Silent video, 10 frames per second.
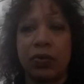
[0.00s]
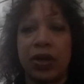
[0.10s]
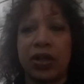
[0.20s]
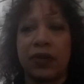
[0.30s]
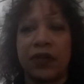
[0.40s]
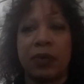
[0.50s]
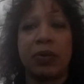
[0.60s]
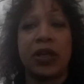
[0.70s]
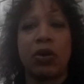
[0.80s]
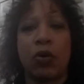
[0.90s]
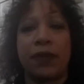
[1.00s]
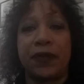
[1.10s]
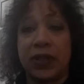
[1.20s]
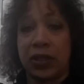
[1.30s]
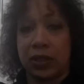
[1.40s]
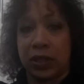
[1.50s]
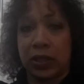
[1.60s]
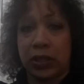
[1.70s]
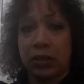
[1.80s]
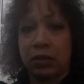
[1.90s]
either verbally or physically.
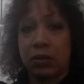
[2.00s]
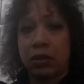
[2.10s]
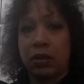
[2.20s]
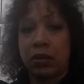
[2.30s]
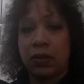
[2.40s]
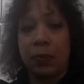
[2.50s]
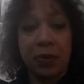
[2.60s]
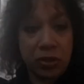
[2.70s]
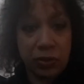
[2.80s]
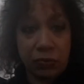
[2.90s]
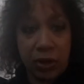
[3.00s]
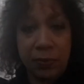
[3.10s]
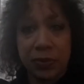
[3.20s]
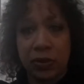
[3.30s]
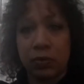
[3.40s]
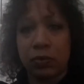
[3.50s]
The person rapes you.